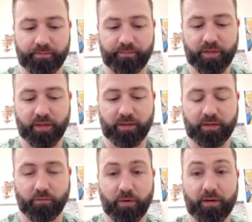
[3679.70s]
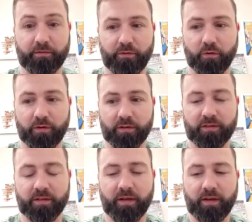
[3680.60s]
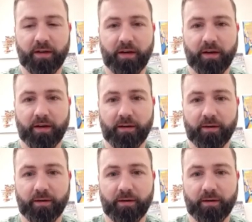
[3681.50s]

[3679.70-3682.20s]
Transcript: to to reinforce uh,